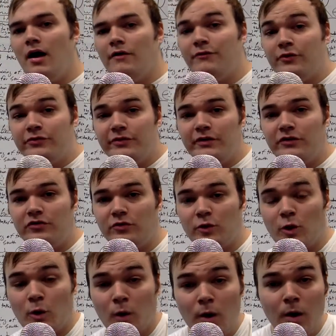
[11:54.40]
First thing you should
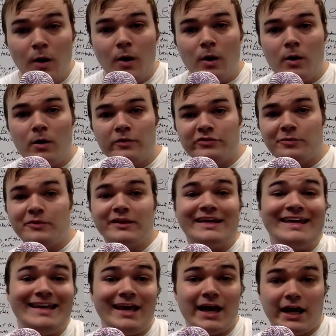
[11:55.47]
know are some of the
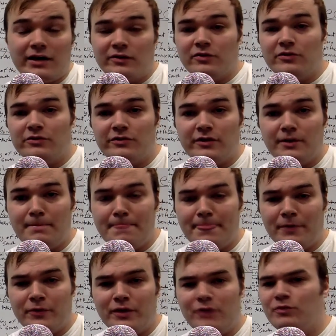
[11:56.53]
key actors in it.
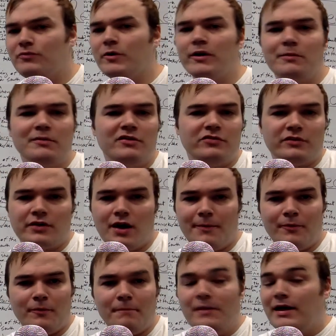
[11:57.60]
Okay, we've already mentioned a
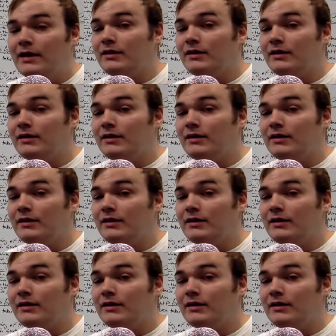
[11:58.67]
couple.